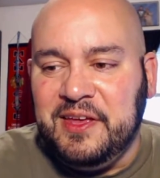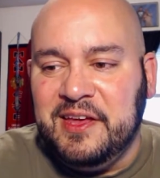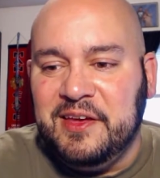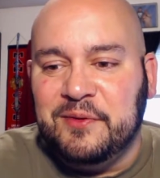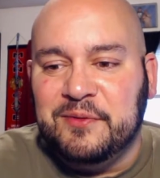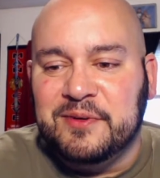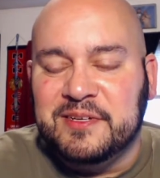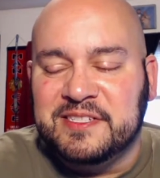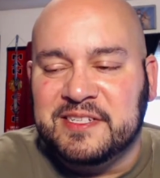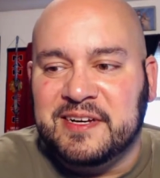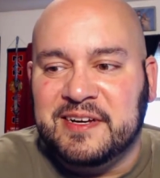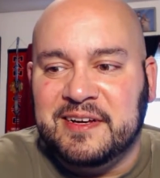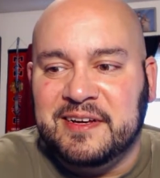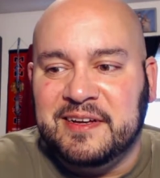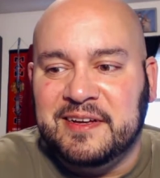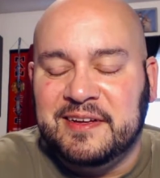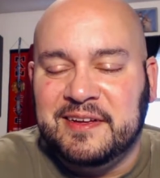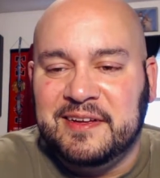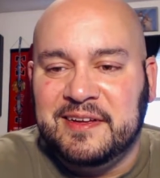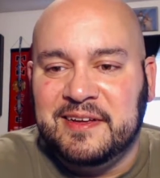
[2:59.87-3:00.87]
it was,
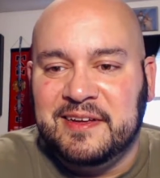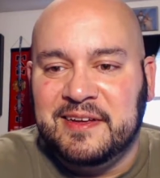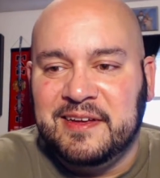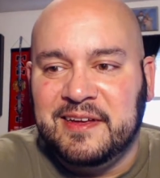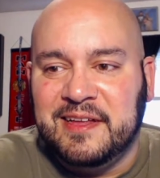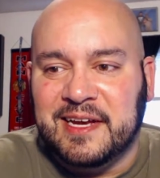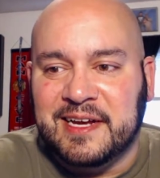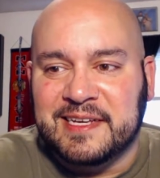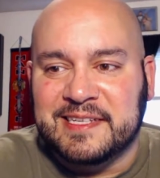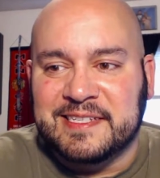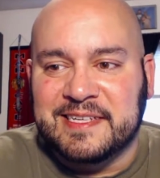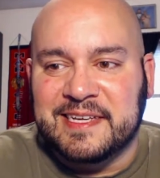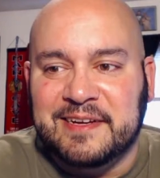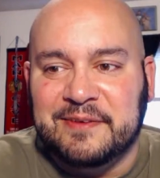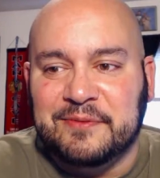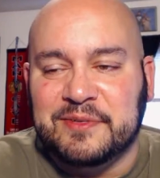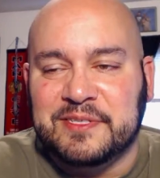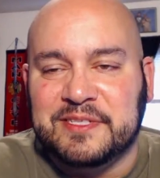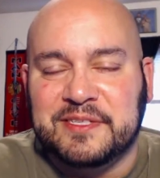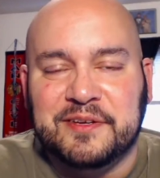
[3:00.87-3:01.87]
like I
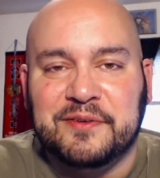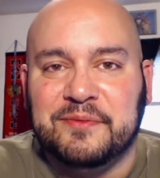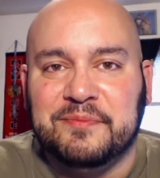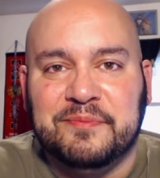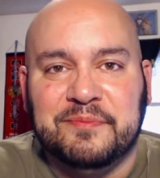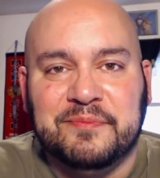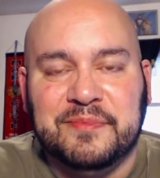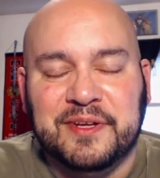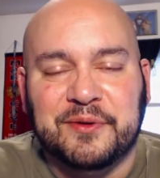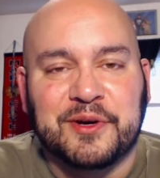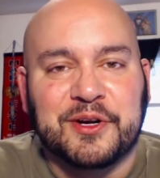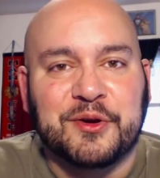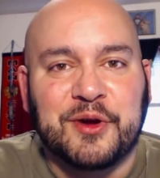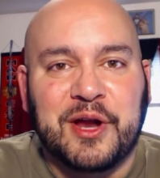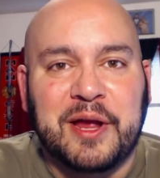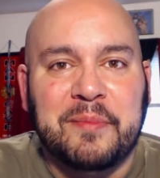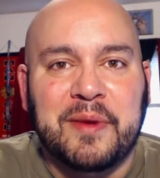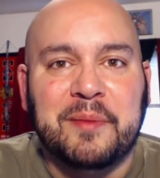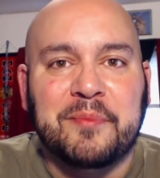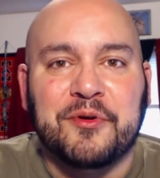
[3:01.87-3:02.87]
it was still, a
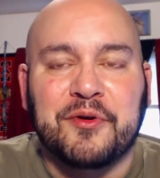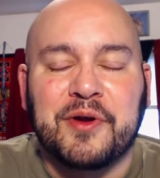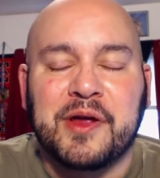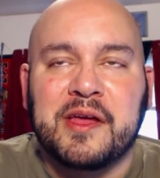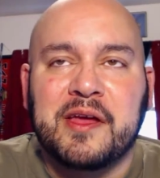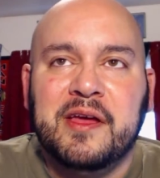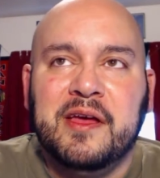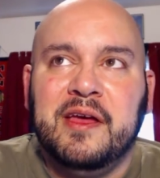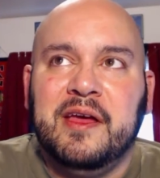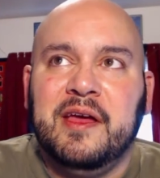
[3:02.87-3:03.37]
great memory.